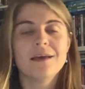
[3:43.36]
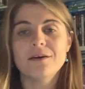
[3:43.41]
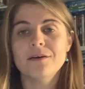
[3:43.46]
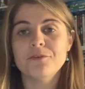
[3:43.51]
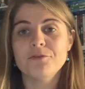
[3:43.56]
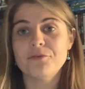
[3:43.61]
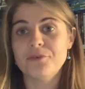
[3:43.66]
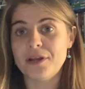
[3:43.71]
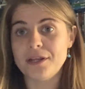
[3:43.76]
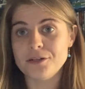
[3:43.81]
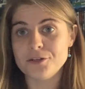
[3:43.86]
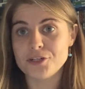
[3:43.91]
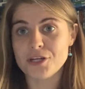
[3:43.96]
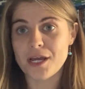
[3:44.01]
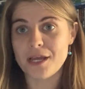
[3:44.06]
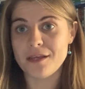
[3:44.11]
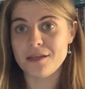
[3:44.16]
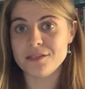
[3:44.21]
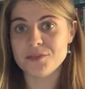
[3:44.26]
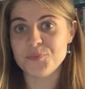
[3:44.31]

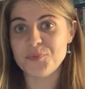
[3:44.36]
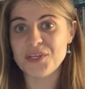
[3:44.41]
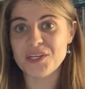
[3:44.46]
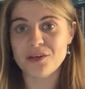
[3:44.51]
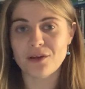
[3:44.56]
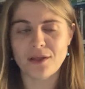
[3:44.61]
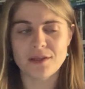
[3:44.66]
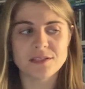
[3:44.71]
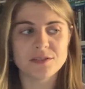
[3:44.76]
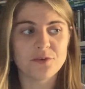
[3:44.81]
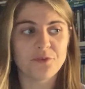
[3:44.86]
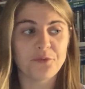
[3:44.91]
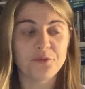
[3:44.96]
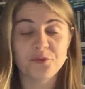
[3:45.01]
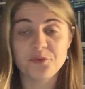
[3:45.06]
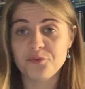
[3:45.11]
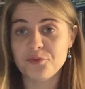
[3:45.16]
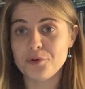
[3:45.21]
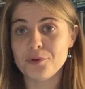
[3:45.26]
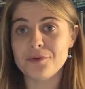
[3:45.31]
franchise because of The
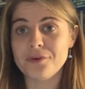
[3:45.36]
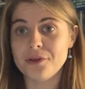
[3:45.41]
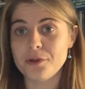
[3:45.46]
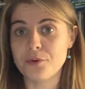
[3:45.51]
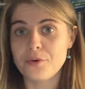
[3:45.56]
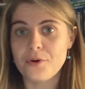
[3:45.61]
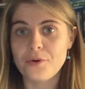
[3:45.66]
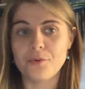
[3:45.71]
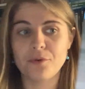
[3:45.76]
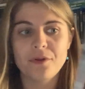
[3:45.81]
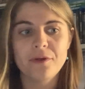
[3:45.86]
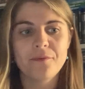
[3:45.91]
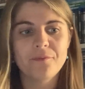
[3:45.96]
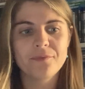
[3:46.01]
Fury Road.